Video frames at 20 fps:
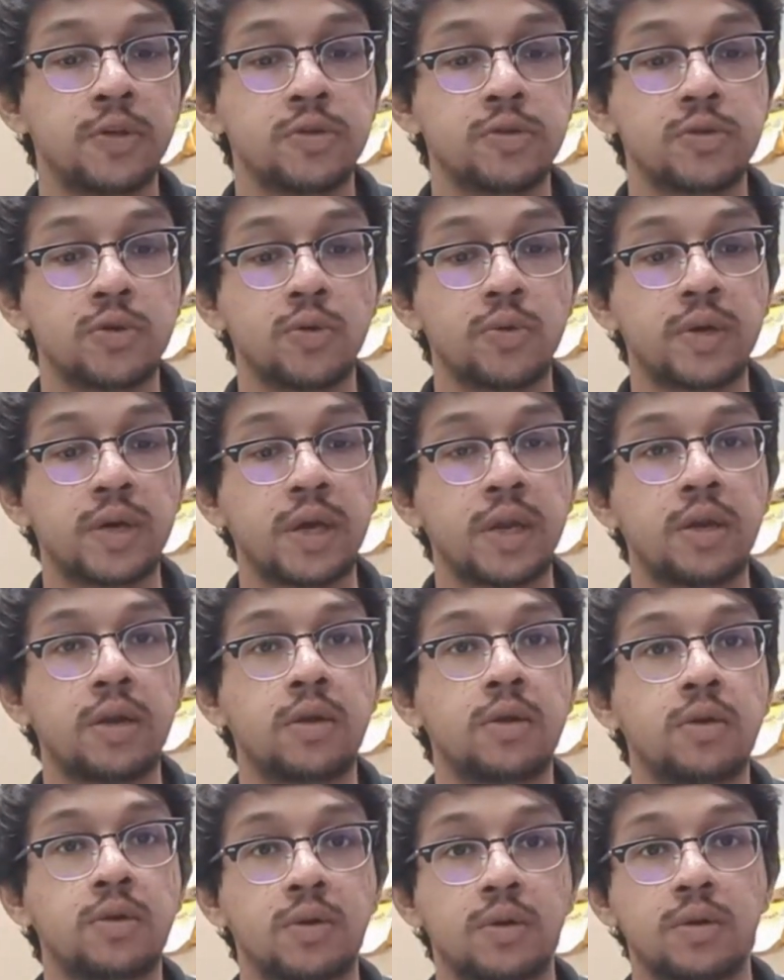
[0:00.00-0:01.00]
so we
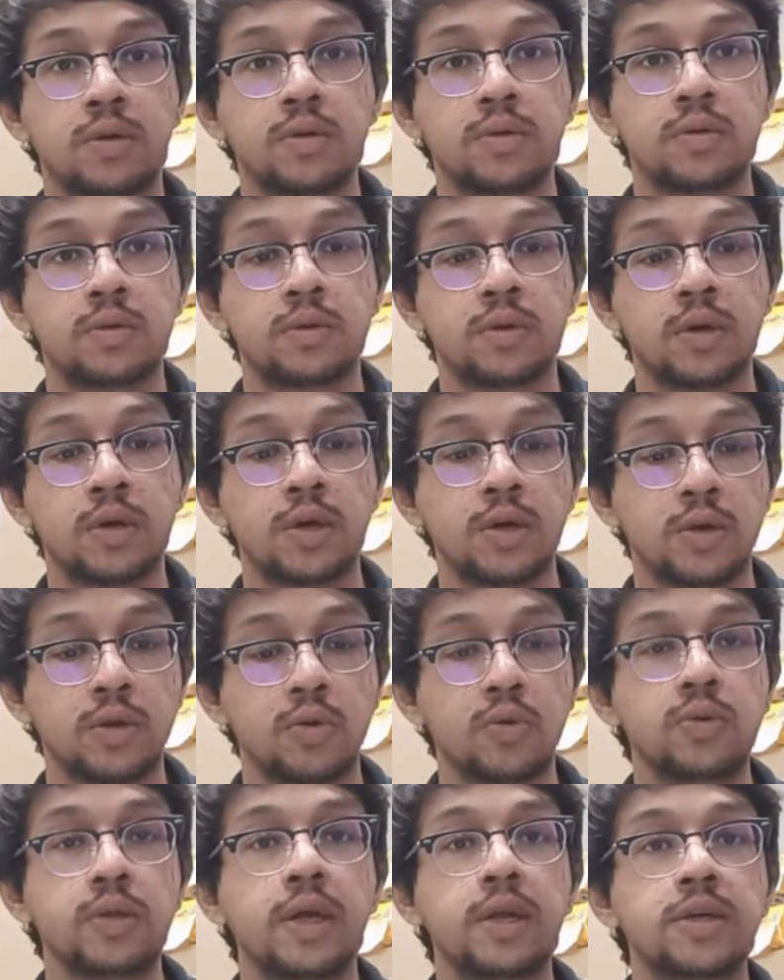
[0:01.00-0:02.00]
can
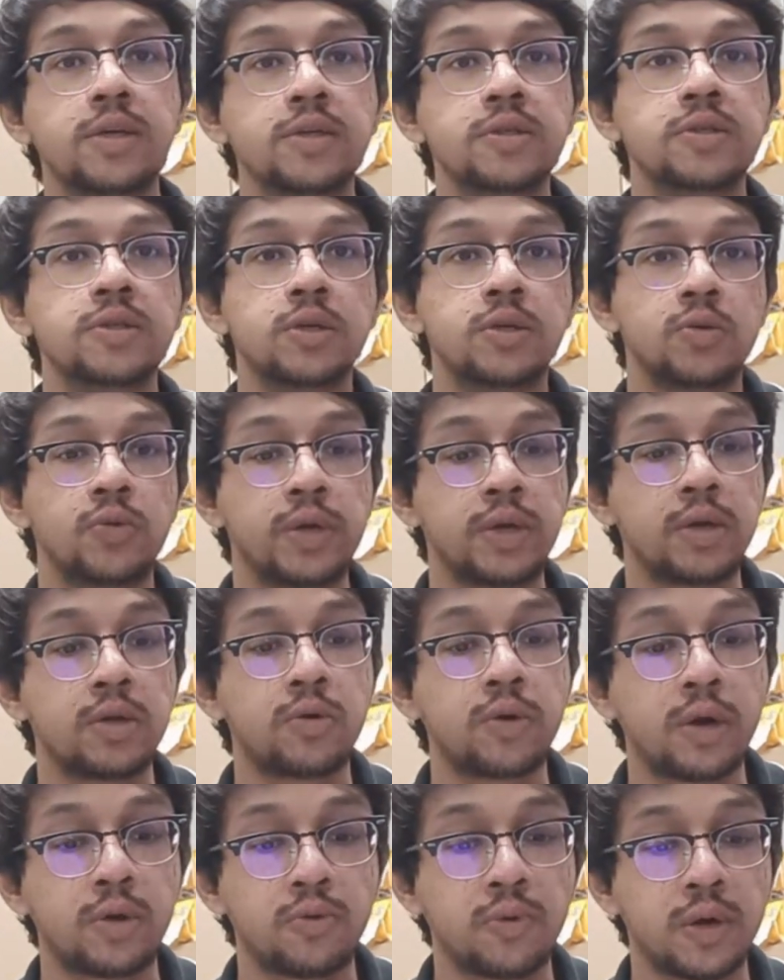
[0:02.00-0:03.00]
know that he's doing
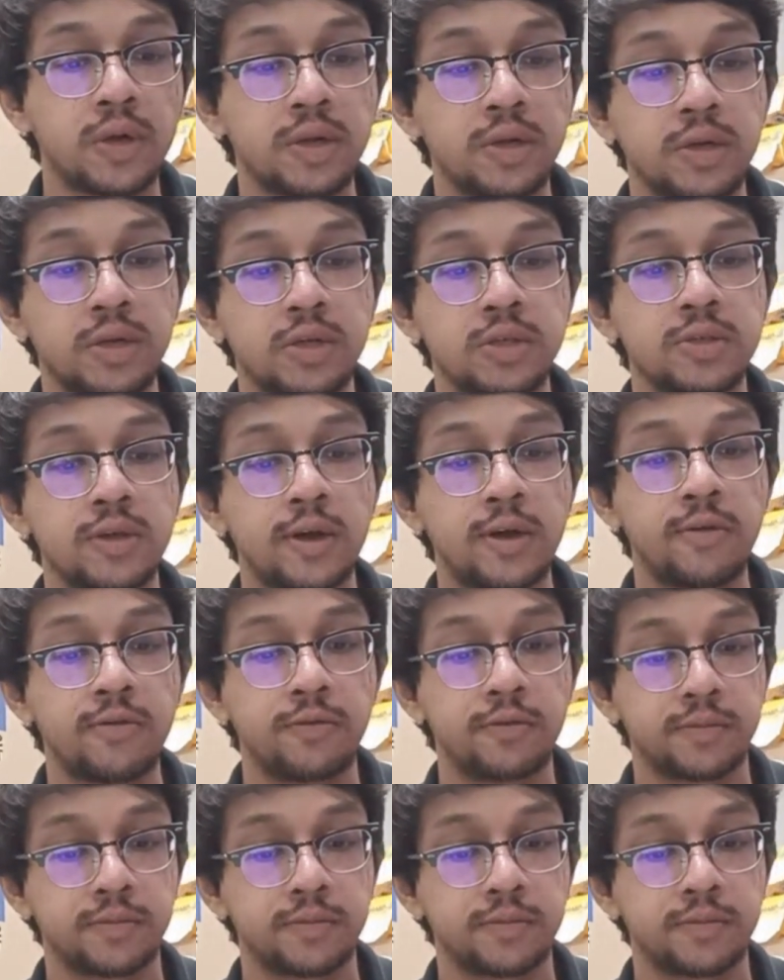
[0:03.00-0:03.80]
quite well in his life.